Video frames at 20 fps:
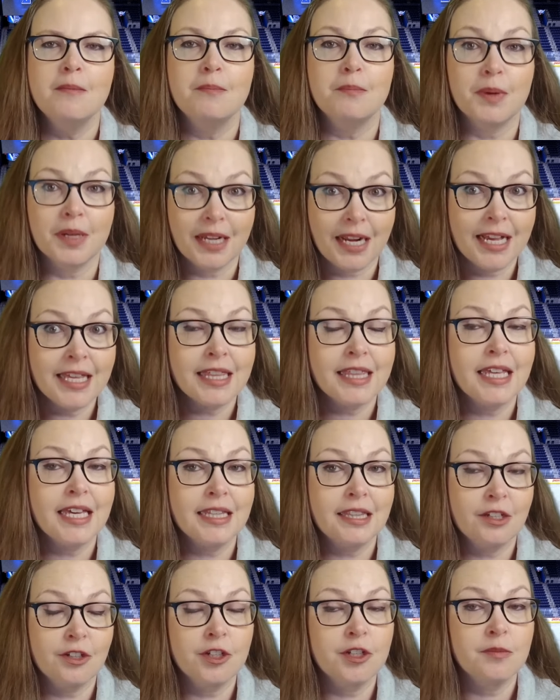But I
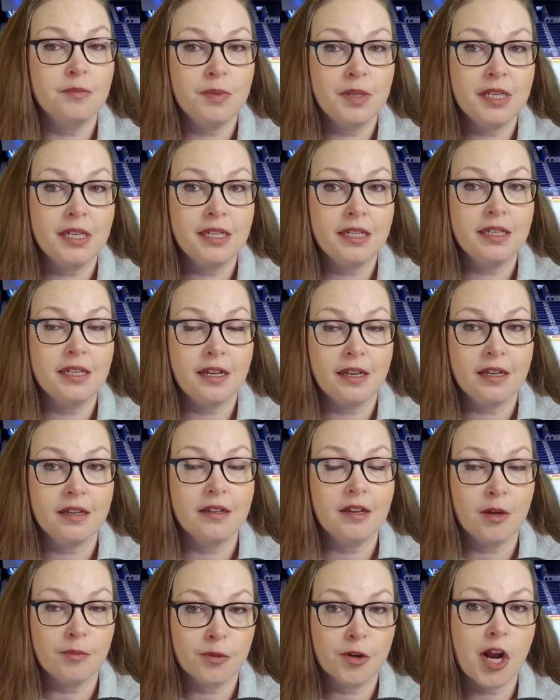think there could be
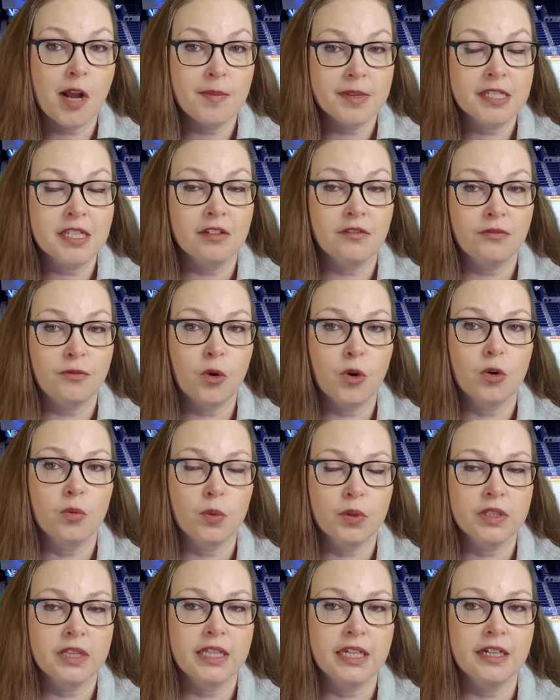a, a, promising
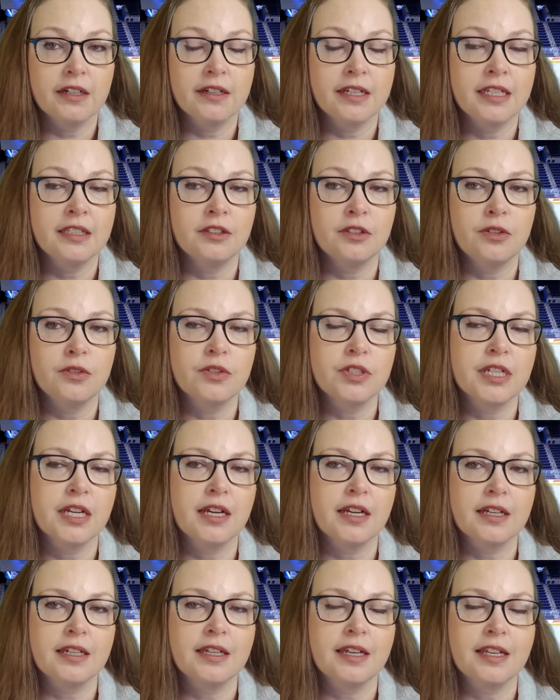forward there in Luke
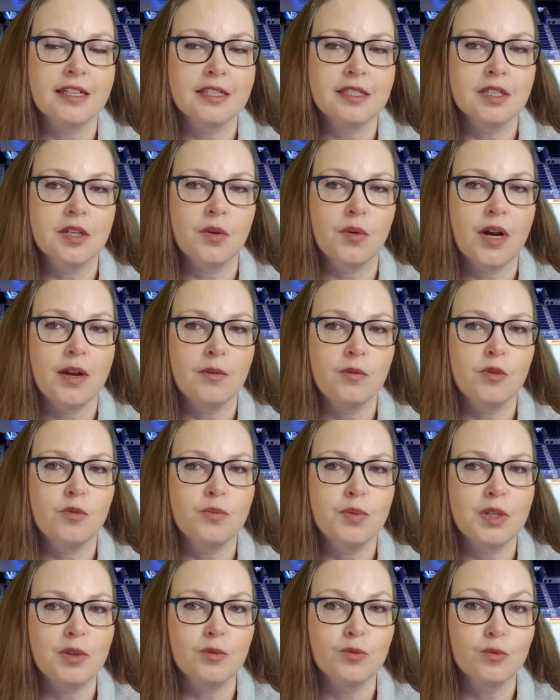Tuch. And so I will
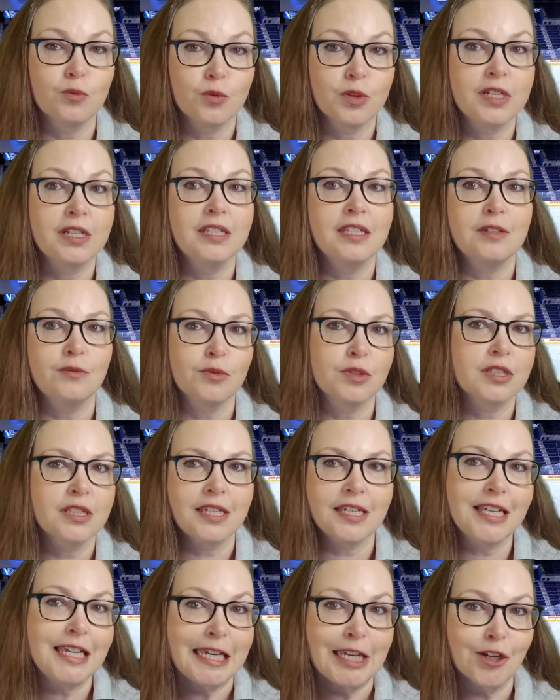be really, really
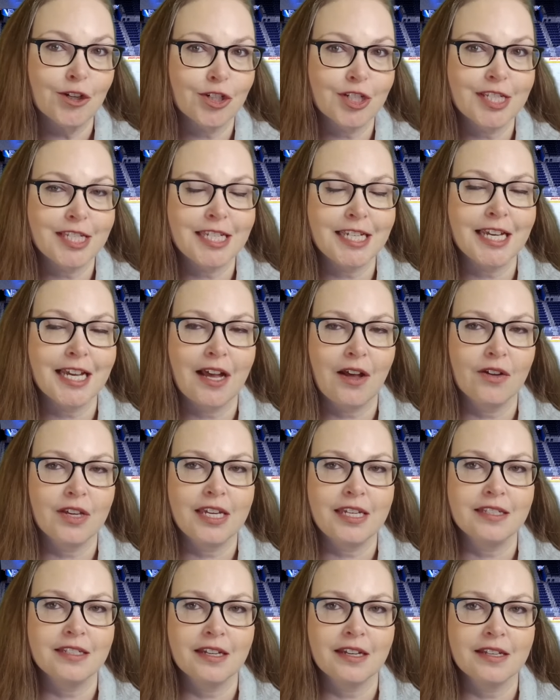eager to see how
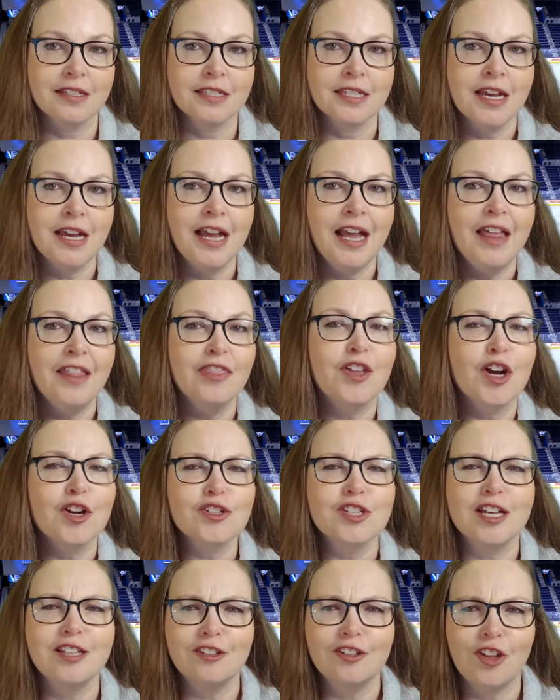he does.
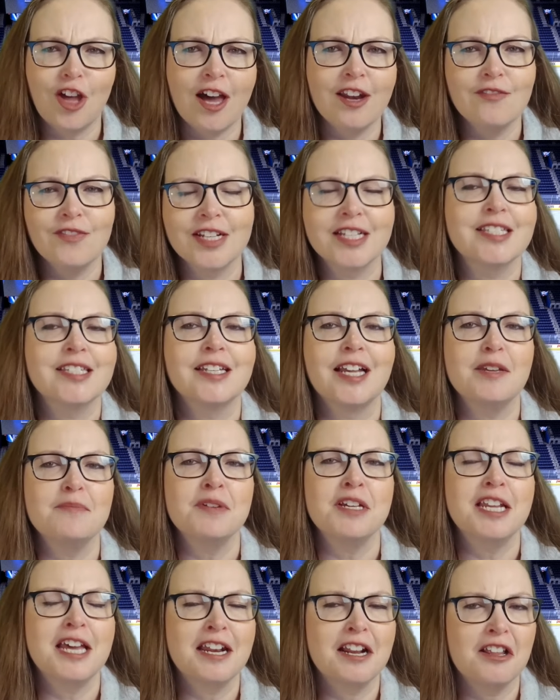There's a lot of
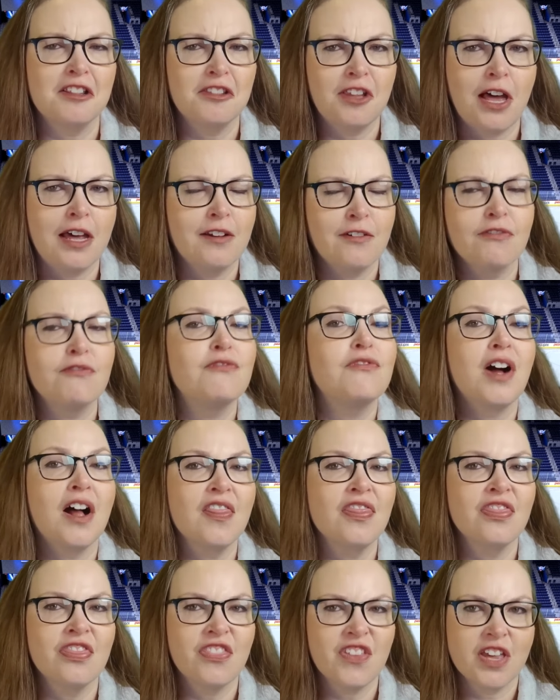excitement and a lot of
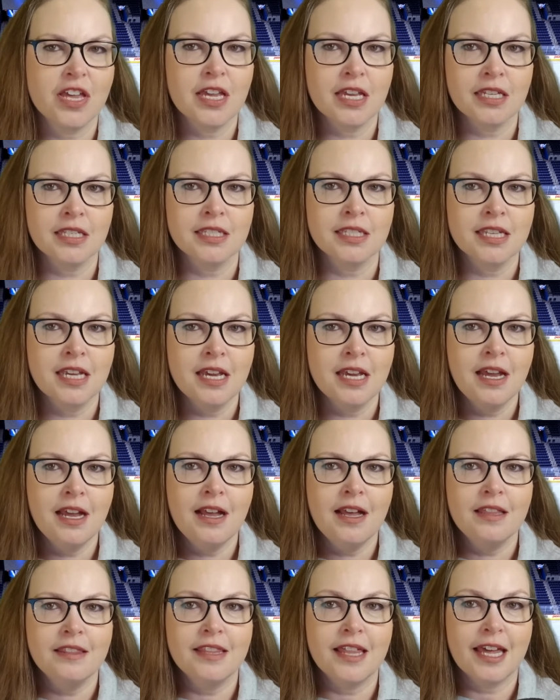fun things
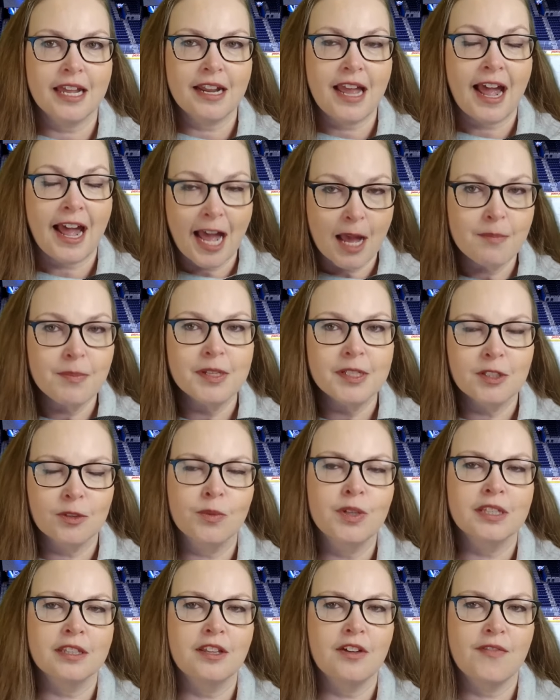that happened
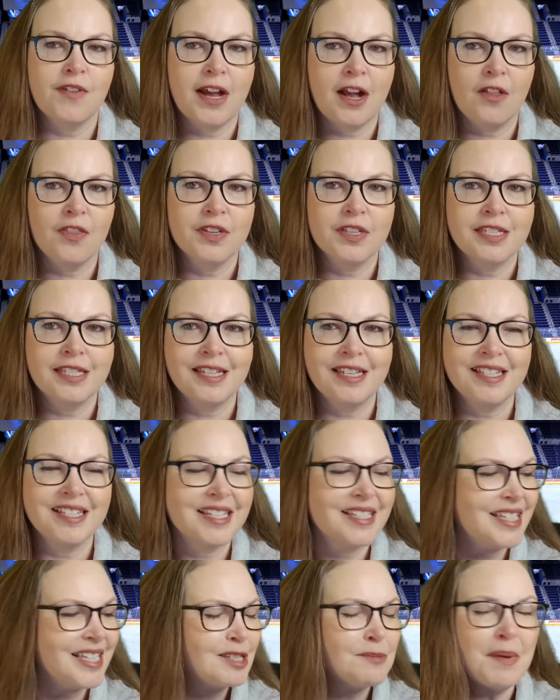with Laval this
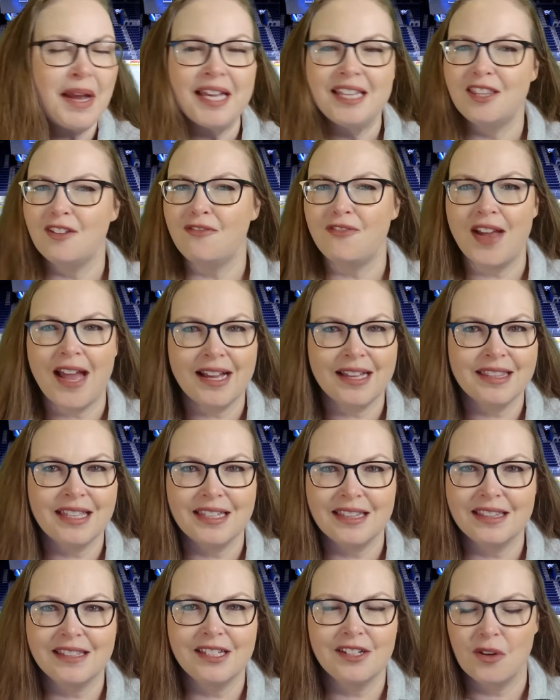season, despite the fact
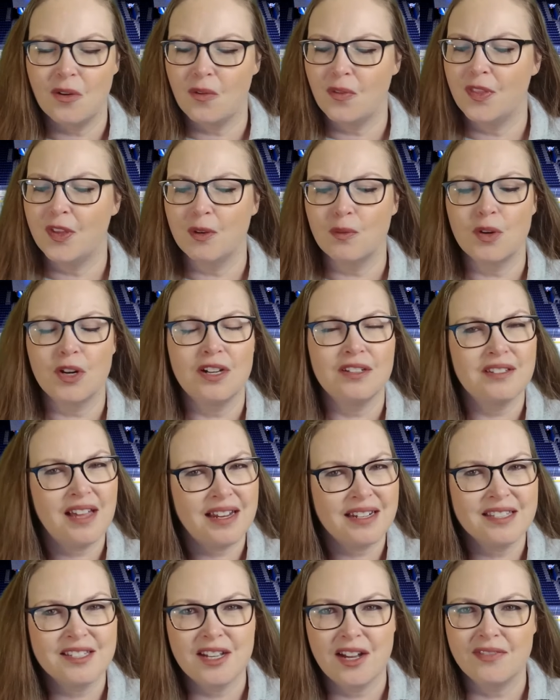that, you know, there were a
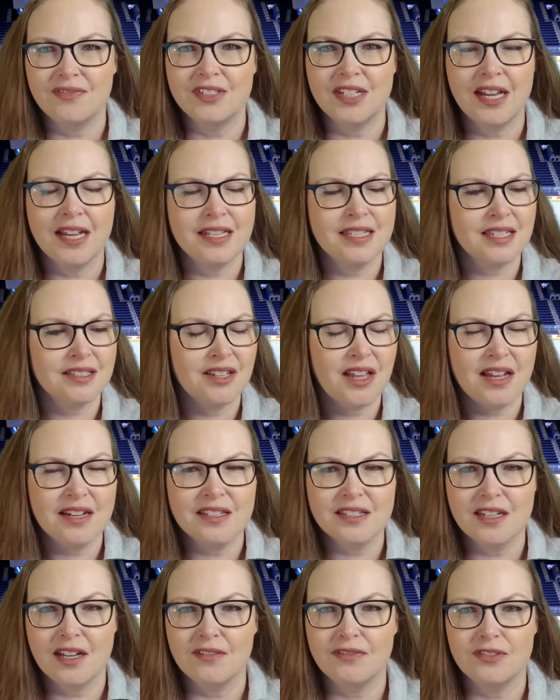lot of tough nights, a lot of
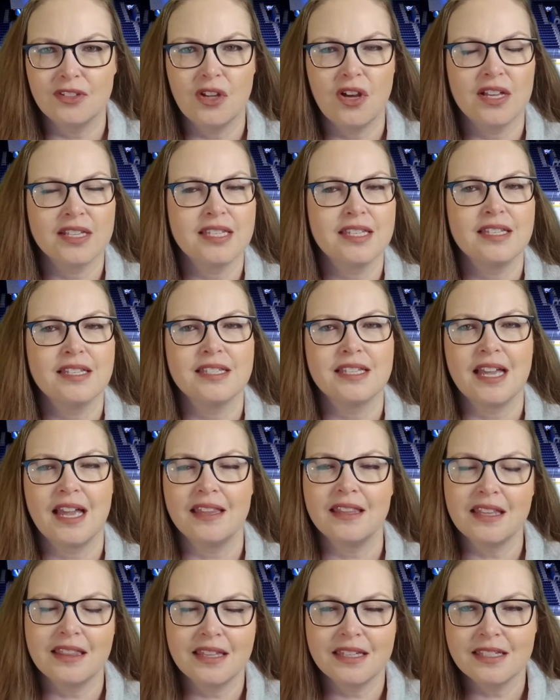tough losses,
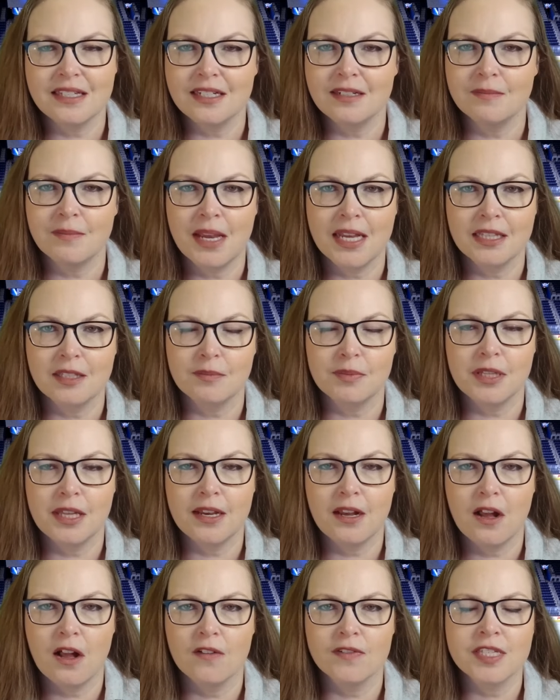and that they didn't make the
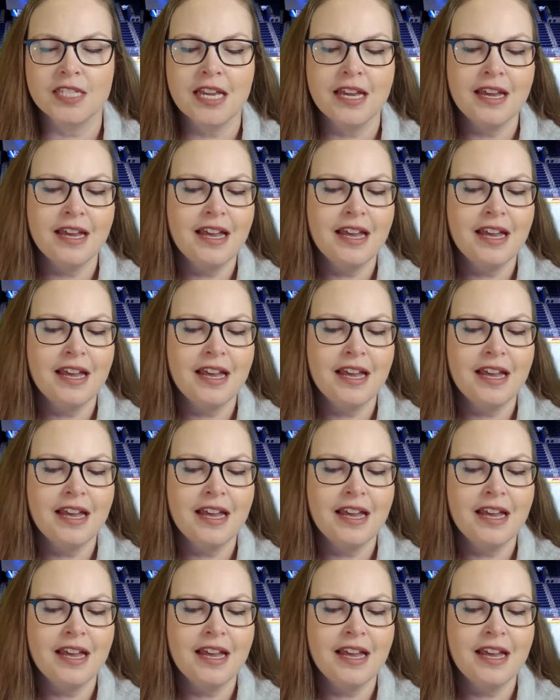playoffs.